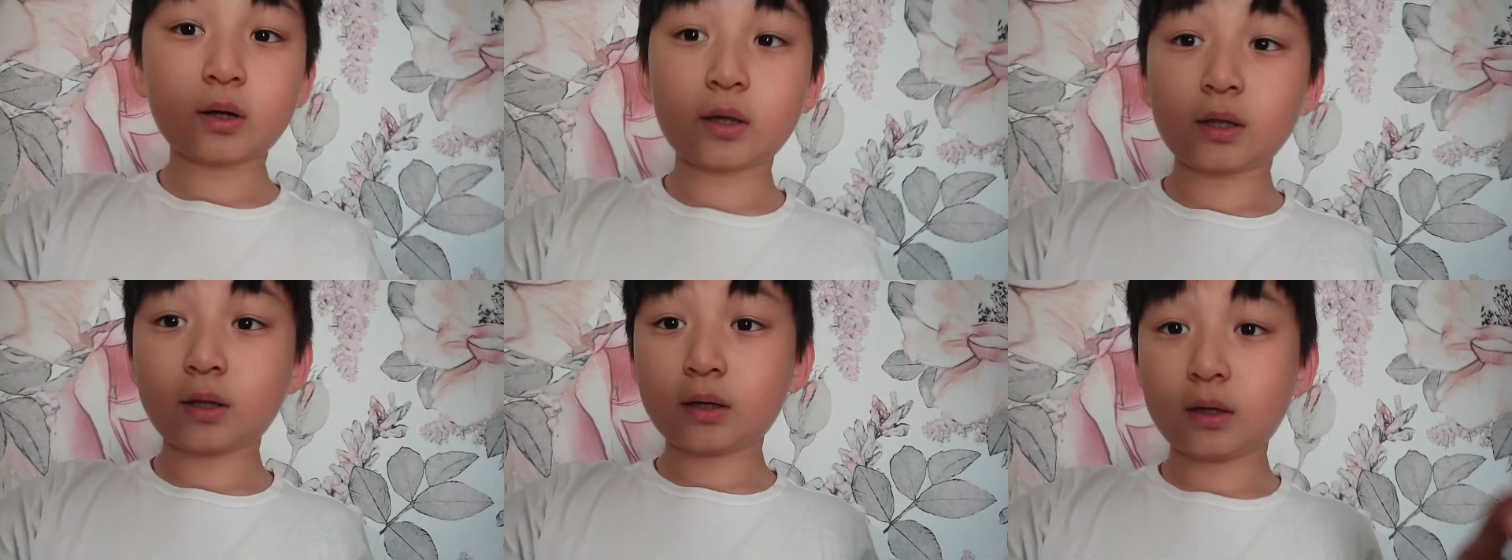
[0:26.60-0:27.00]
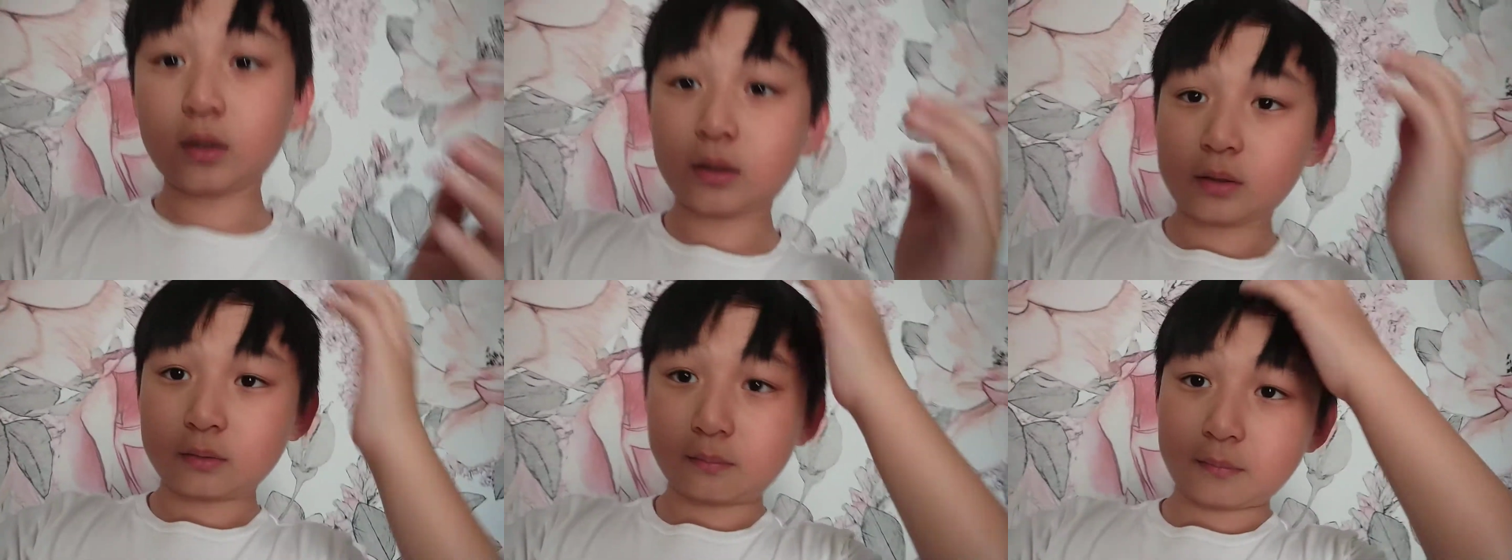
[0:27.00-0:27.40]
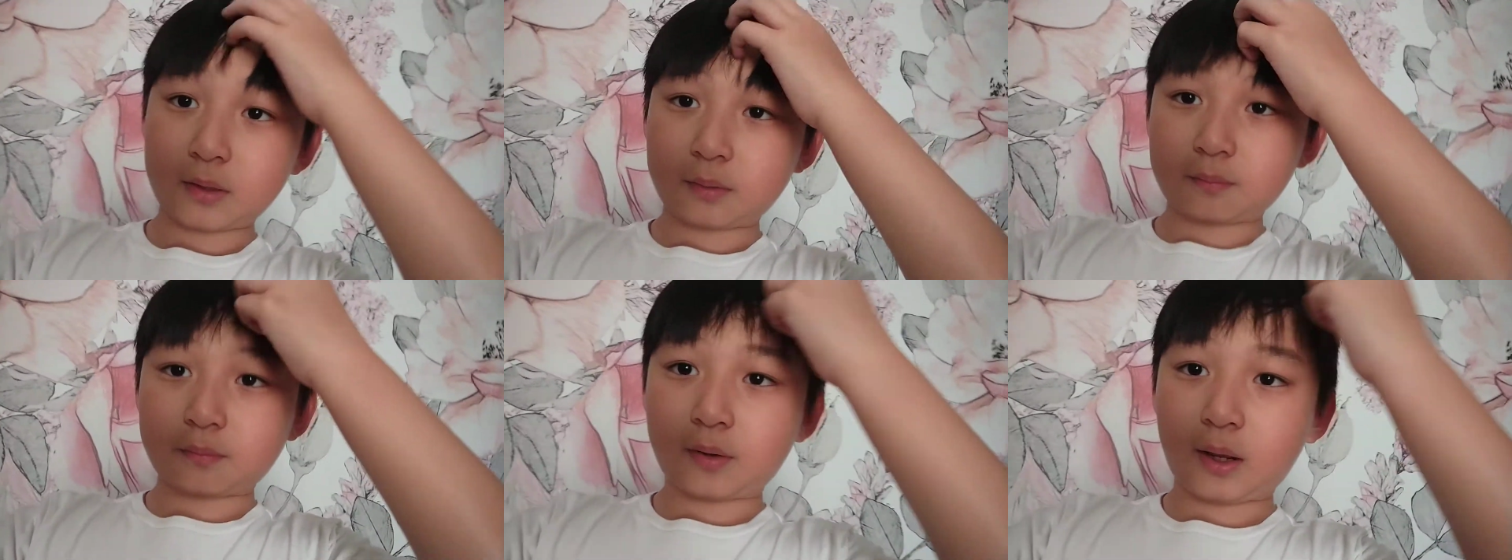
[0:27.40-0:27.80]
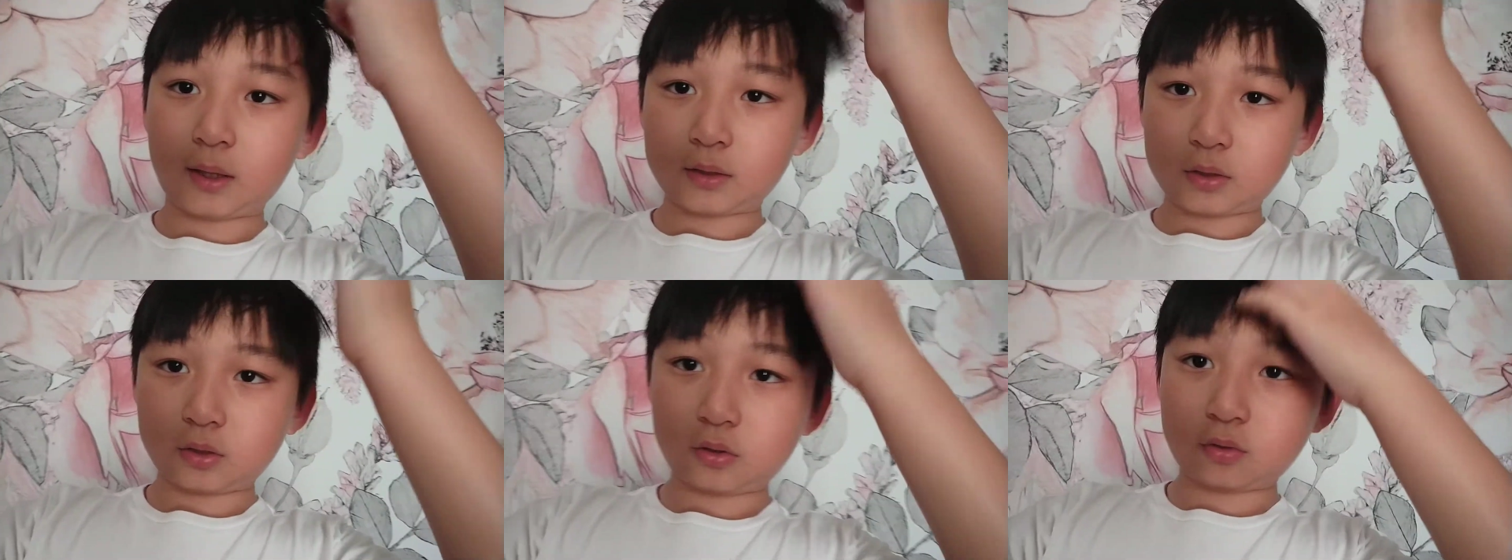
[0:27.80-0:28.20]
gonna make
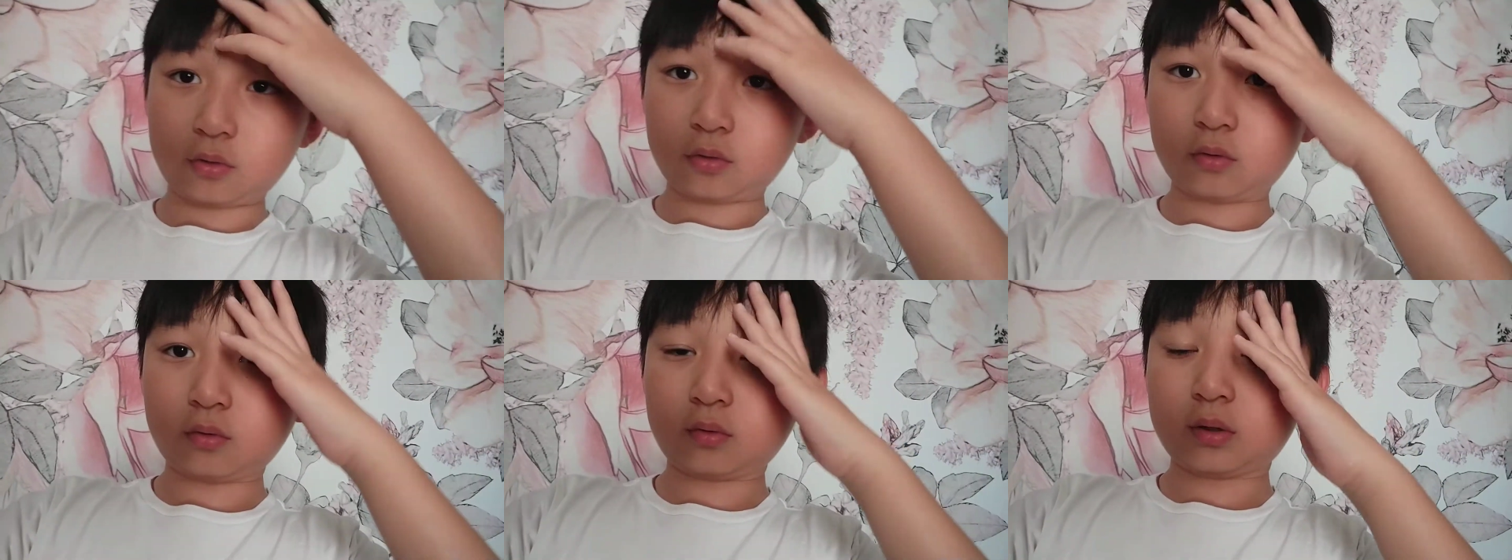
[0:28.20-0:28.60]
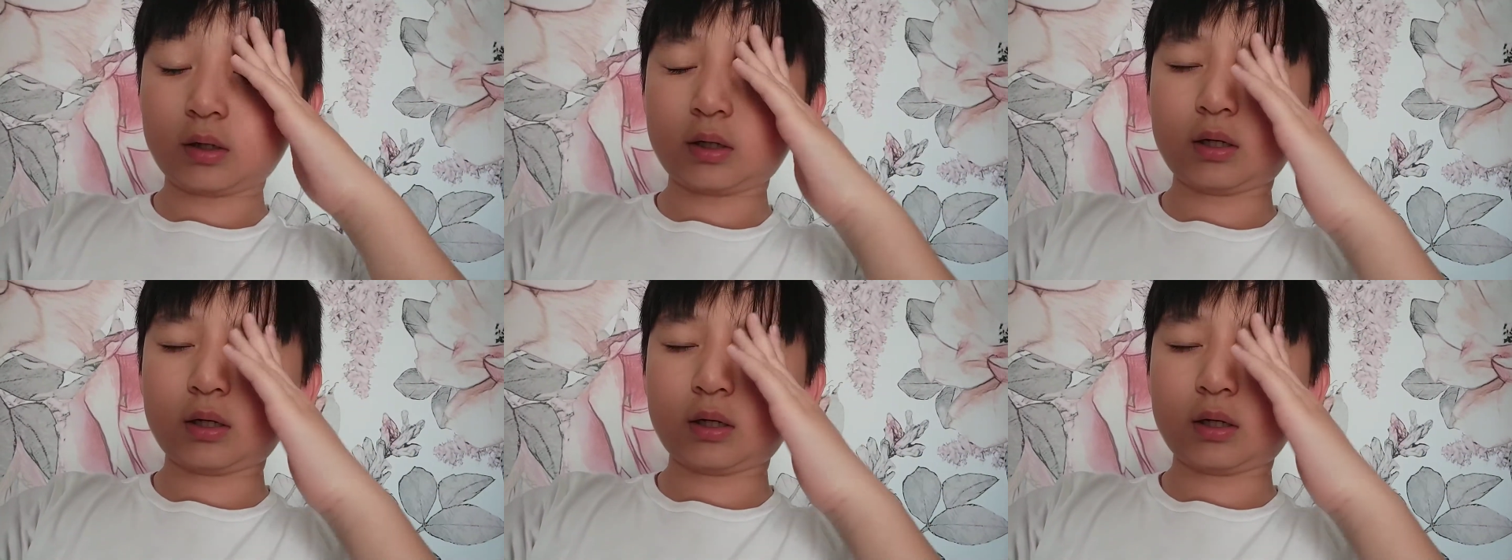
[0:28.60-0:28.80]
brand new